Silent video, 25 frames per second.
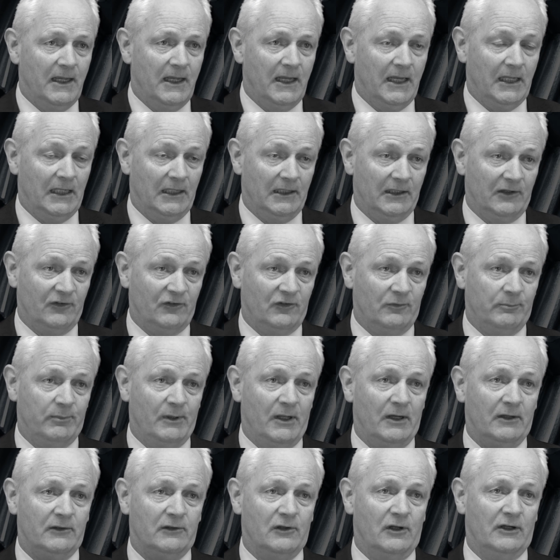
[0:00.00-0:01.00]
It'll
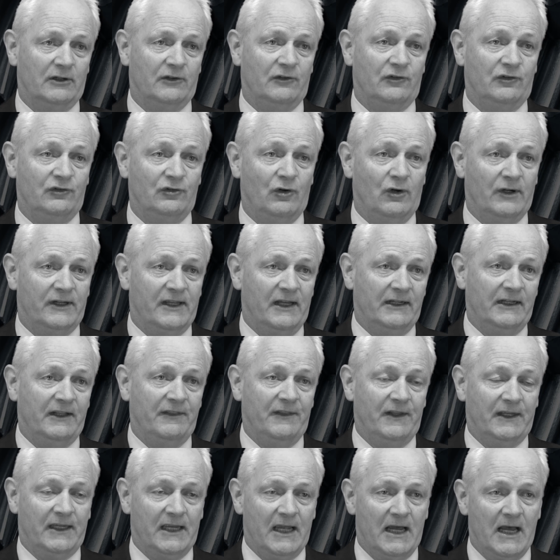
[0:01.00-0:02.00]
explode like a shotgun in
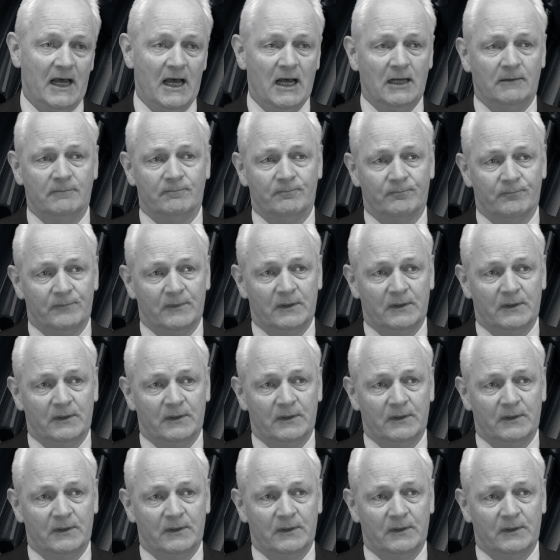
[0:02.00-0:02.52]
the car,